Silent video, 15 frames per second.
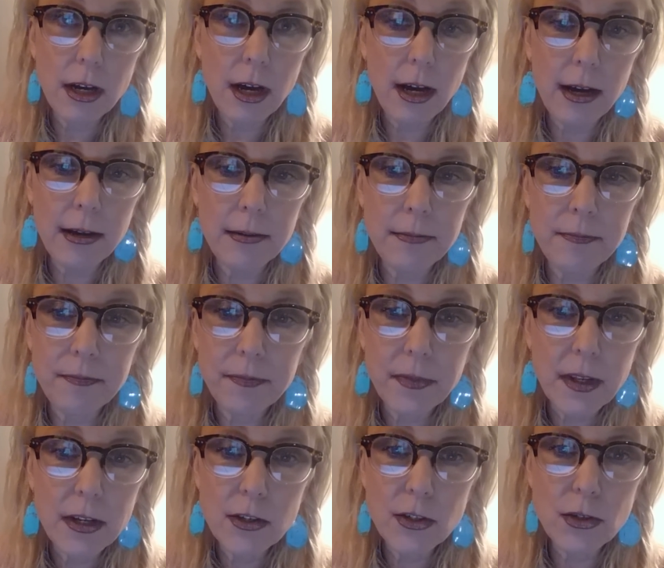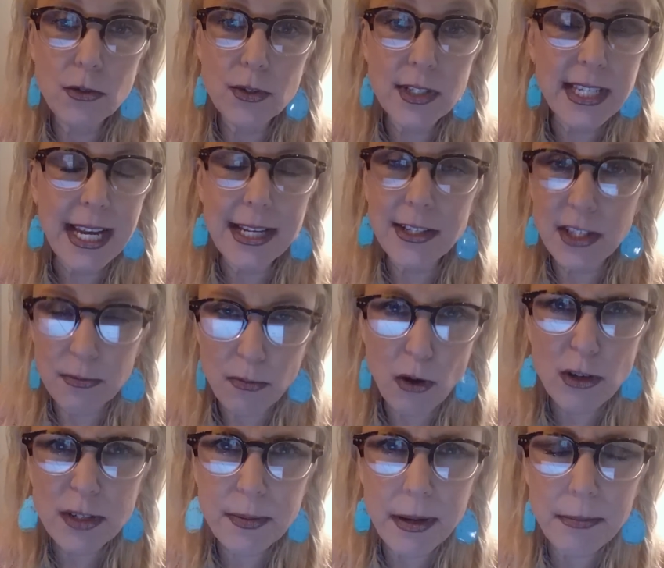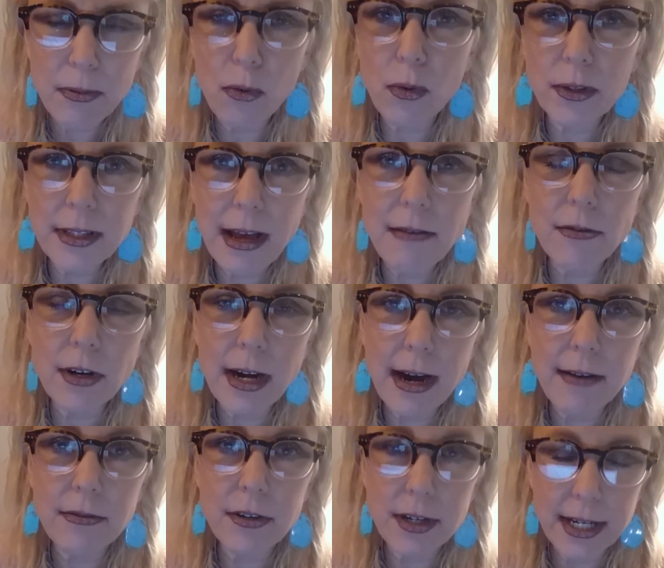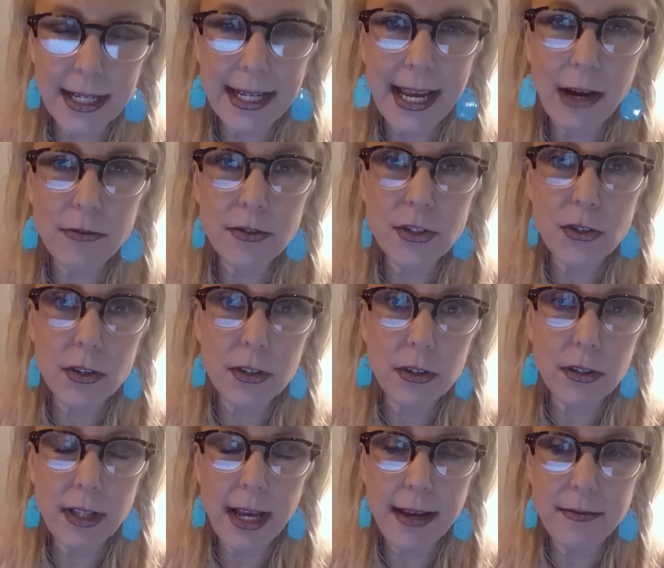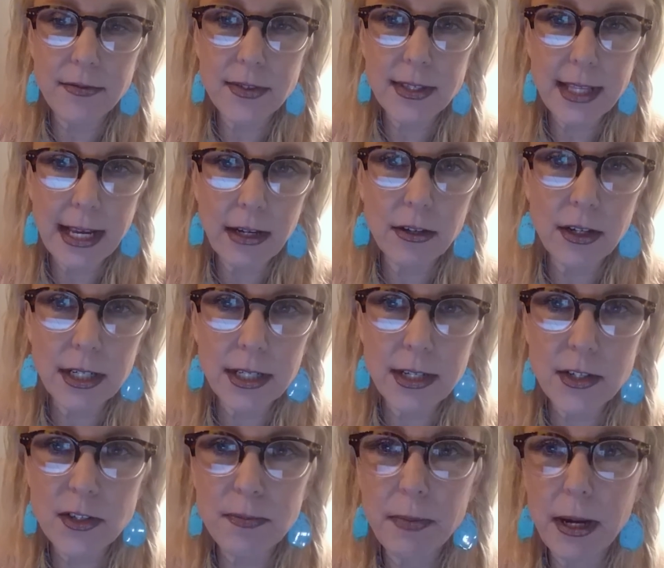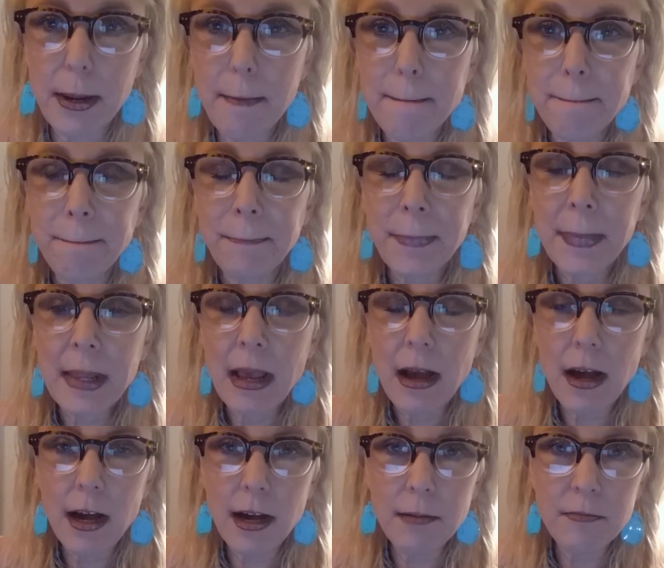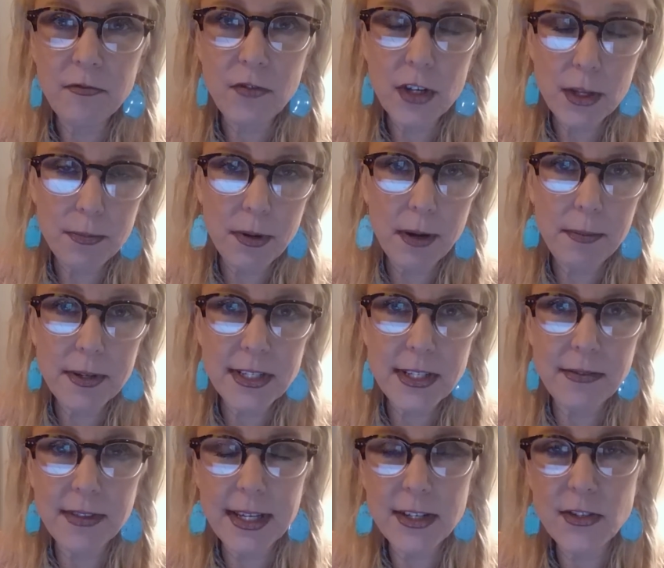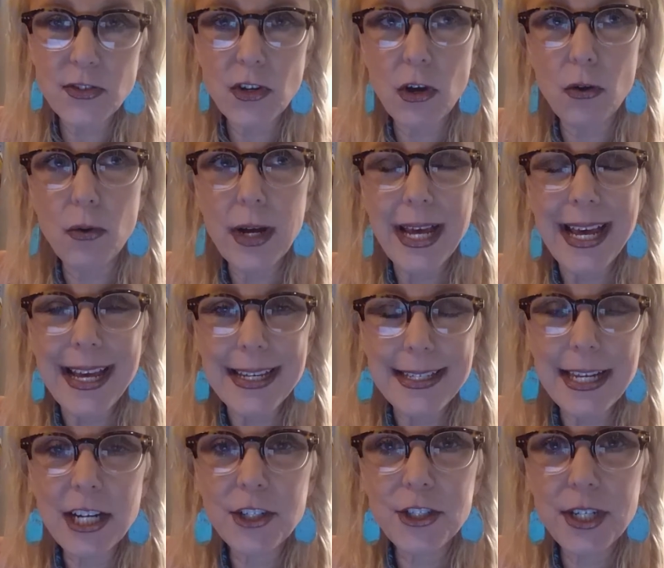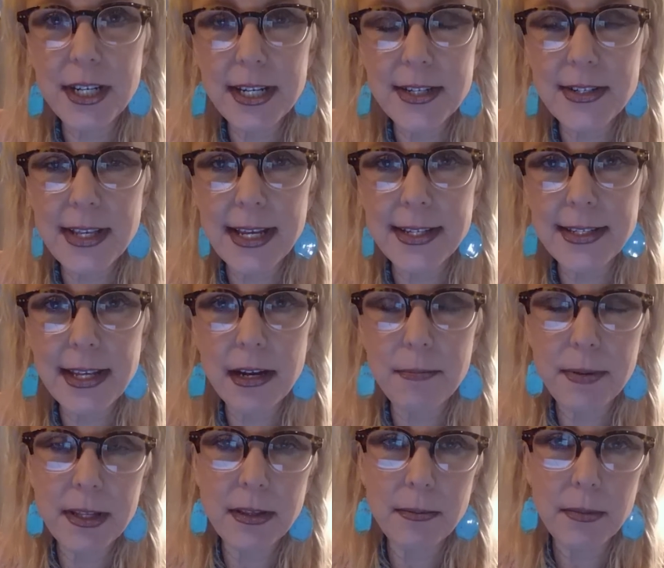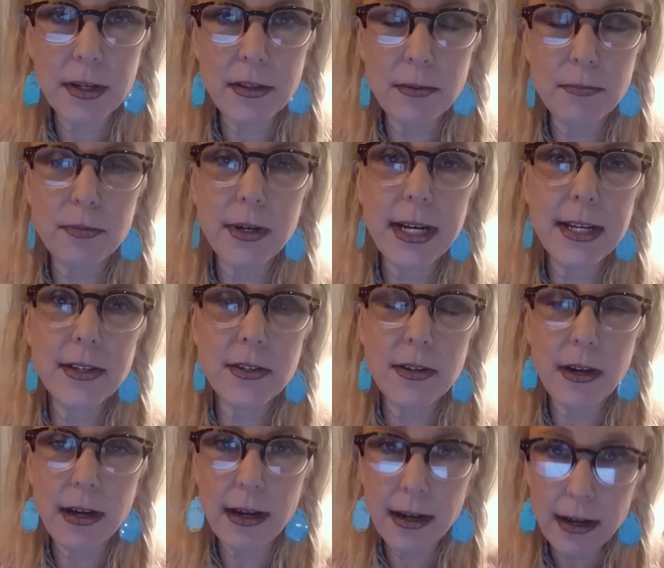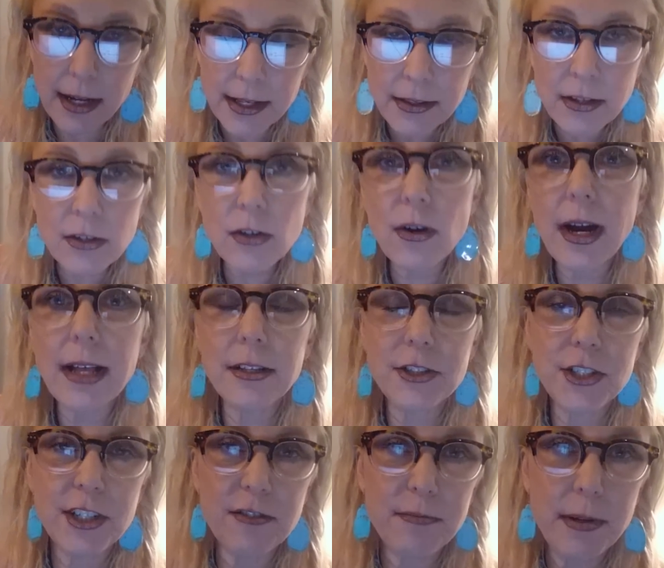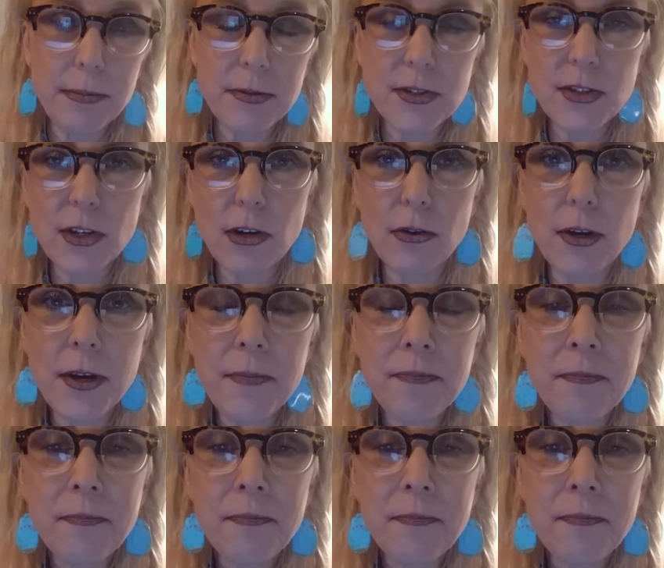um, to states that most people will never ever encounter in their lives. Thank goodness. But um, for the purpose of this, so addiction is then set up in the in the brain uh, in the neurology of people. So